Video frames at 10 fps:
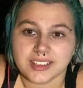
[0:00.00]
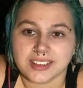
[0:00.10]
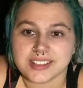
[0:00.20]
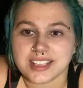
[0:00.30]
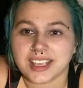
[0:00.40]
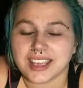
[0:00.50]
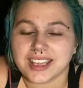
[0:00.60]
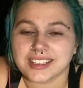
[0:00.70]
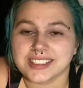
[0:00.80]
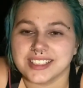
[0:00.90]
Because, like,
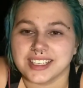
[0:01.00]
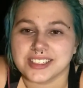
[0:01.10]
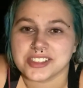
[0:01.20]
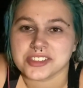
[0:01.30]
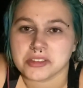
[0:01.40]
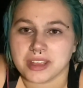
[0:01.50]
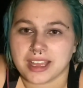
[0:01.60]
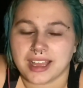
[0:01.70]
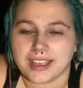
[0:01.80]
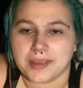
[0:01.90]
yeah, teenagers are like,
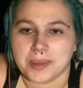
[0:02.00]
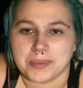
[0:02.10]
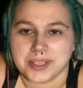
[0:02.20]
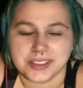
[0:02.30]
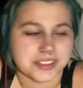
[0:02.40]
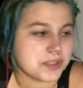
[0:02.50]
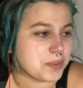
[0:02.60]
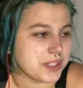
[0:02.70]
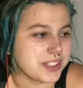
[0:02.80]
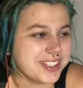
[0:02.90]
I hate my parents,
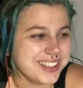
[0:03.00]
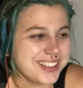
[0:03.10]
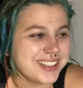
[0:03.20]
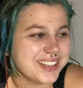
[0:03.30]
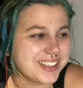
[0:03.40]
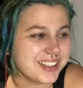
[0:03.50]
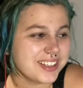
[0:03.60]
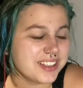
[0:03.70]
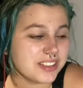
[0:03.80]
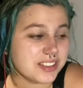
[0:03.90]
but,
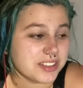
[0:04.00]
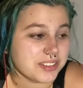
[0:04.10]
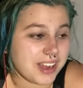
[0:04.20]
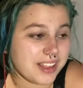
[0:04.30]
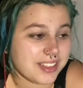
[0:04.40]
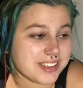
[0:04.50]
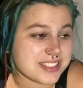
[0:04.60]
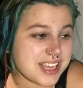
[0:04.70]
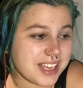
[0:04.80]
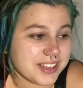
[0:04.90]
you know, this
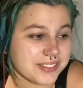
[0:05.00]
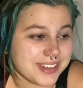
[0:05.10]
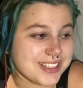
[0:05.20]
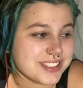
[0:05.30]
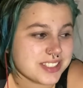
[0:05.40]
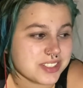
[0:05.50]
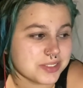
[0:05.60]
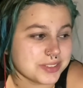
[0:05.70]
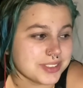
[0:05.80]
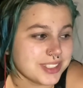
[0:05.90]
guy raised
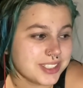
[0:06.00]
you,